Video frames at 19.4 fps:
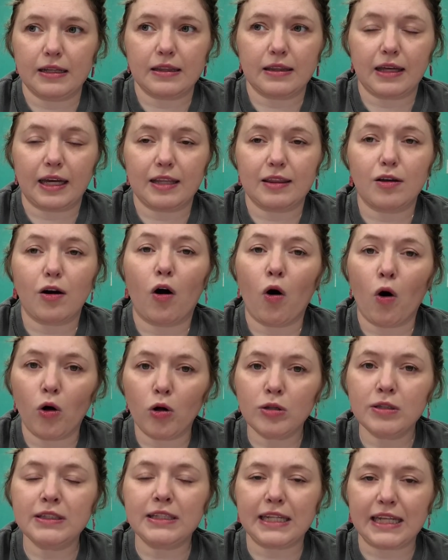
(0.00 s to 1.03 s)
Like the
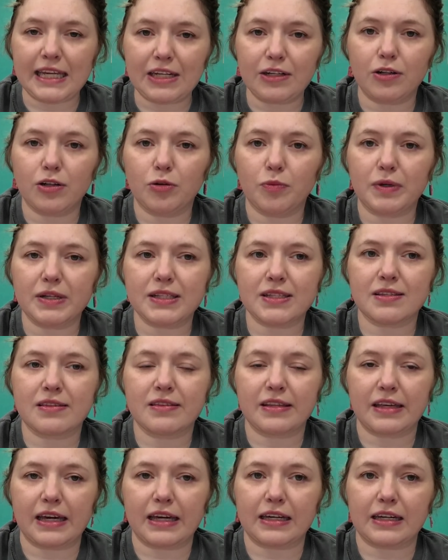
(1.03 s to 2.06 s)
whole needle was
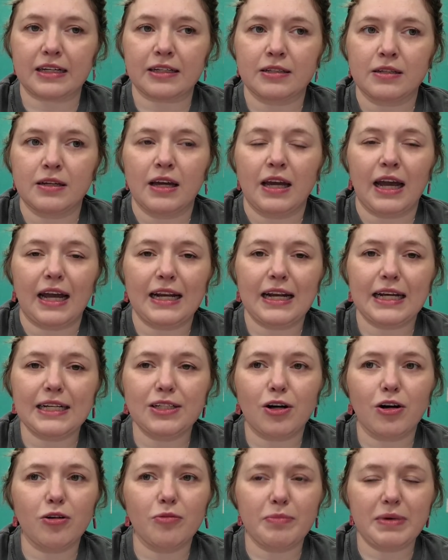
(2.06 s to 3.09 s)
thick. And I
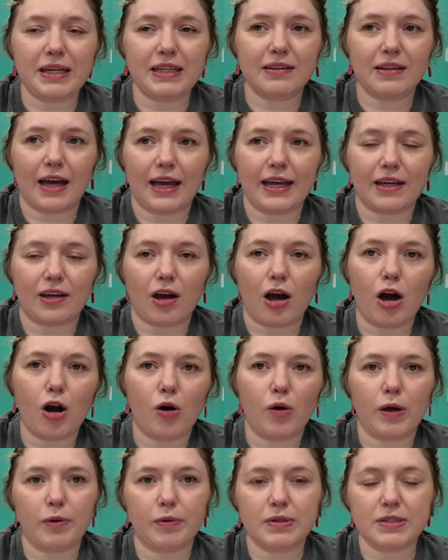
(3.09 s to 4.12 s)
don't mean like,
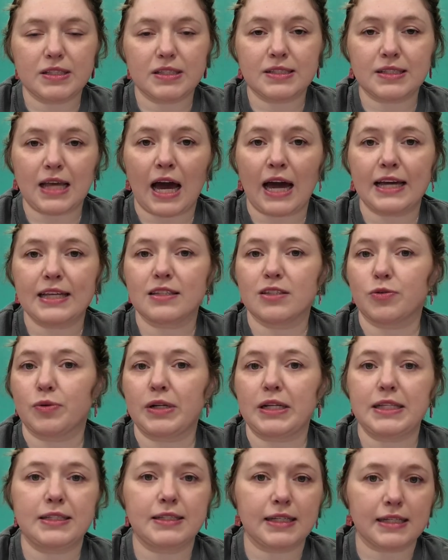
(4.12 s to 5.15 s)
oh, it was a size
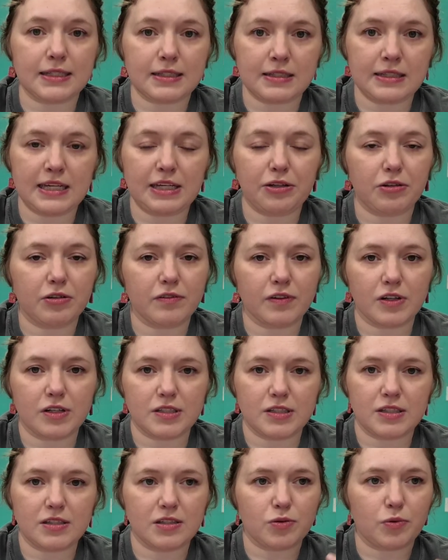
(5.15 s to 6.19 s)
26 needle
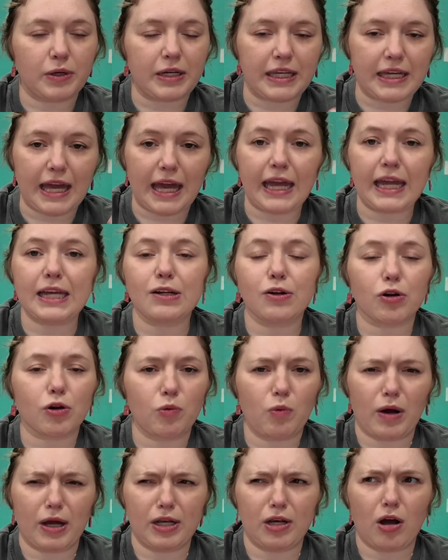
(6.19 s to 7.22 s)
versus 28
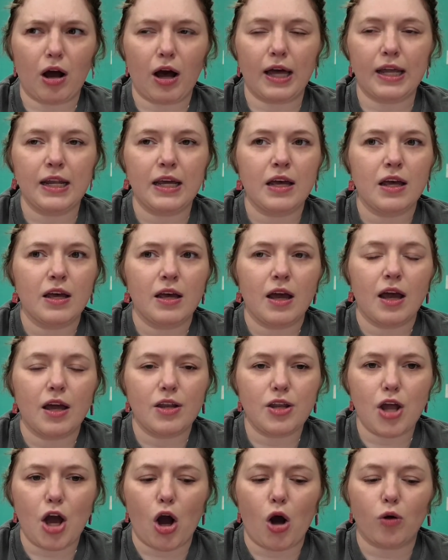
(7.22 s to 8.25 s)
or whatnot.
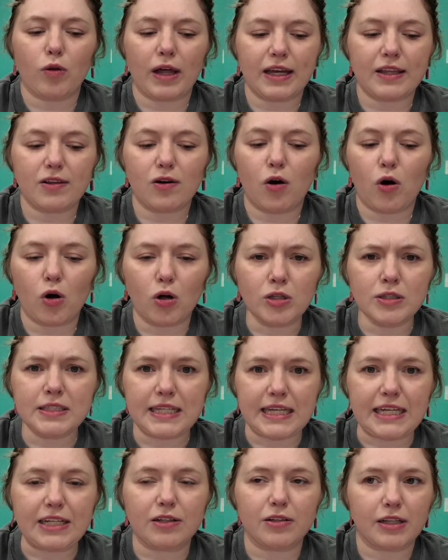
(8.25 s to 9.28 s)
No, like the whole
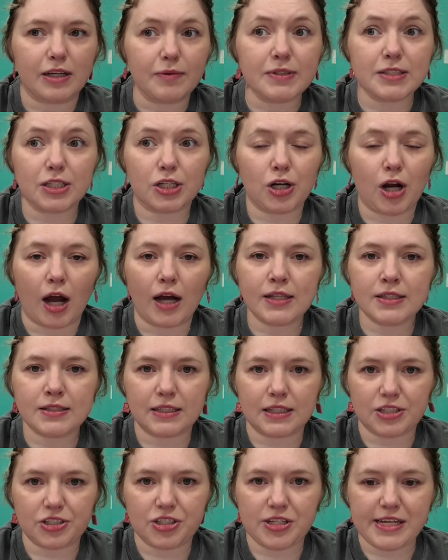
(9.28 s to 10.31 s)
needle, it was a cross
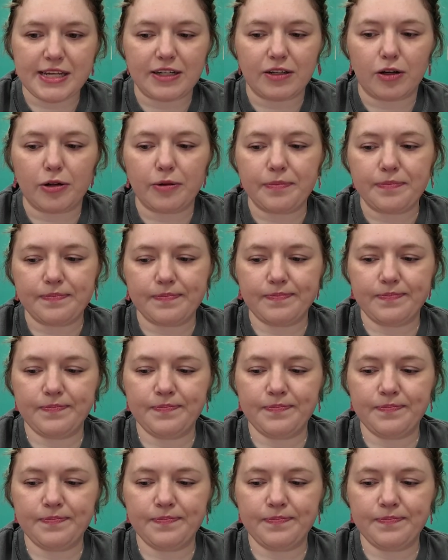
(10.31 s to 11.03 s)
stitch needle,